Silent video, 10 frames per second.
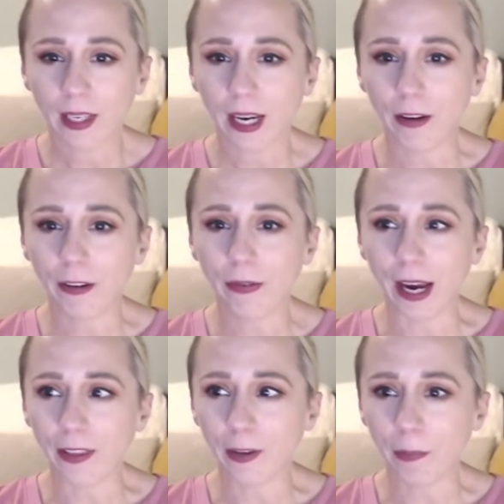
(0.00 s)
I would
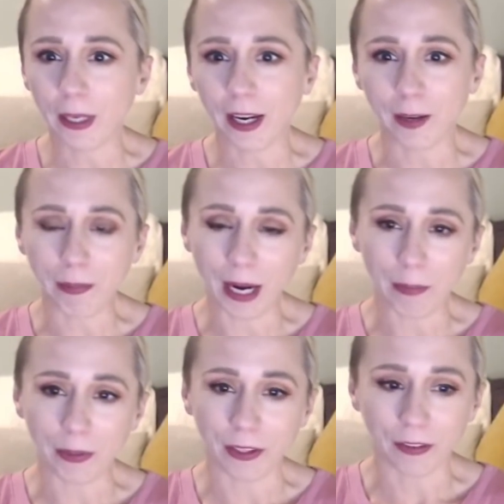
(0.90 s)
rather be
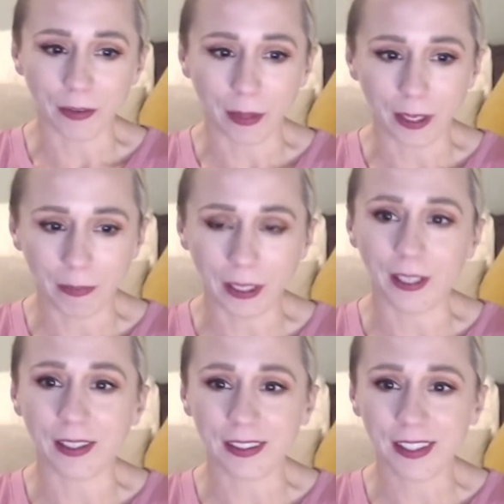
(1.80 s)
unpopular for my
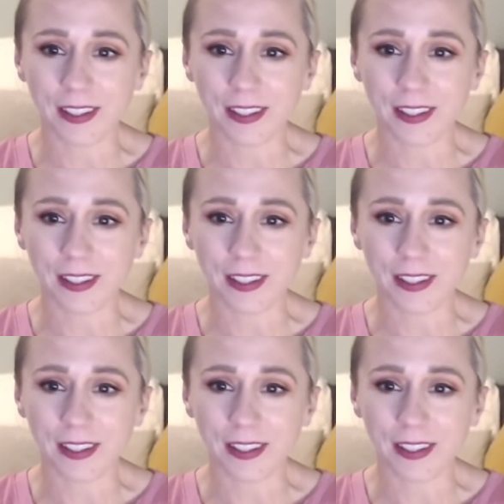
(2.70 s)
opinions